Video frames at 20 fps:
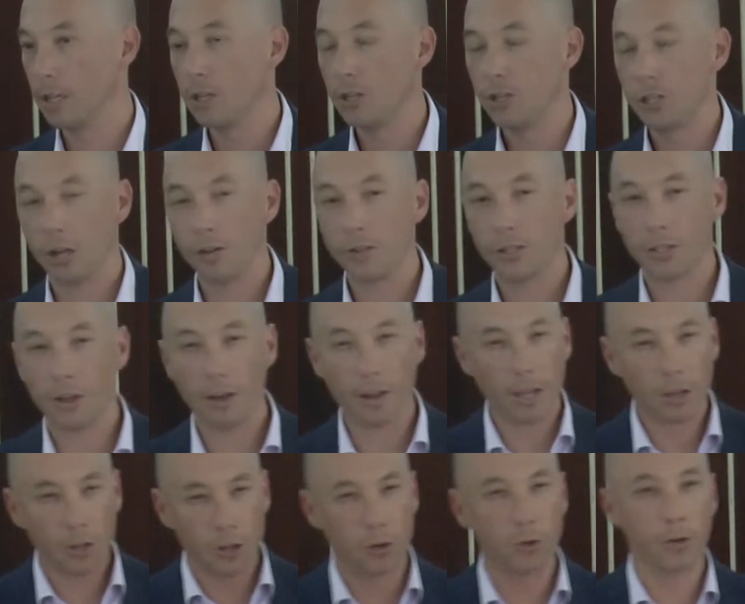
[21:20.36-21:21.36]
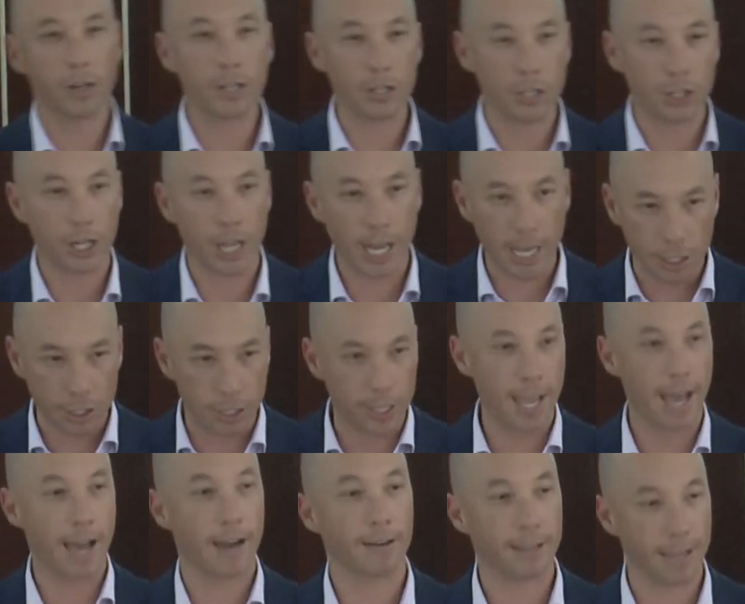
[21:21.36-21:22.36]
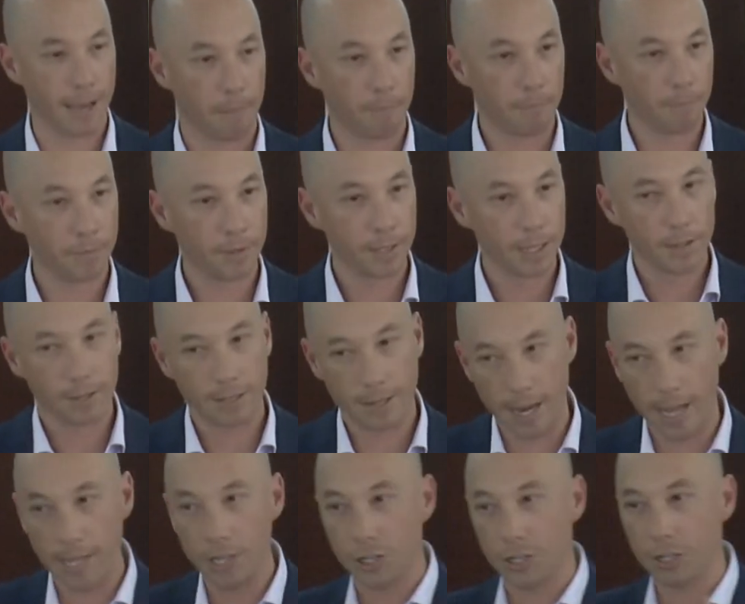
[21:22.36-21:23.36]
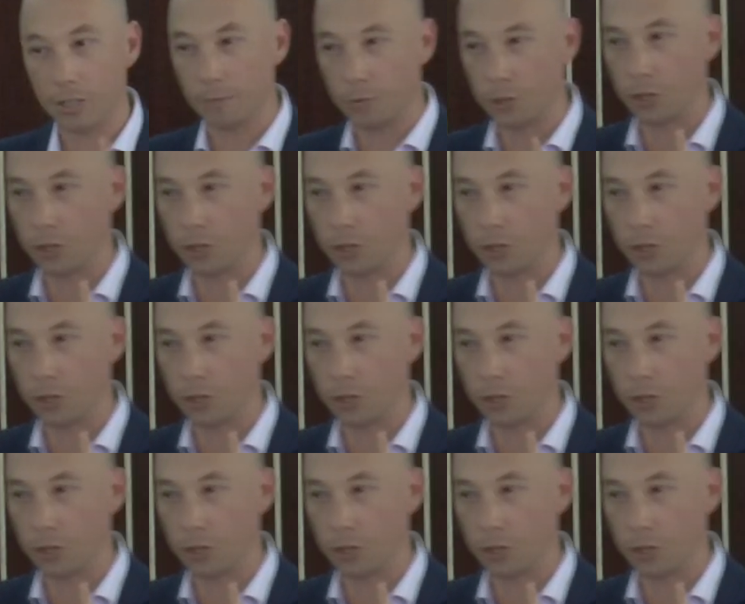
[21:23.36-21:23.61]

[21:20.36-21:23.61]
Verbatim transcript: Josiah couldn't change the outcome. The nation of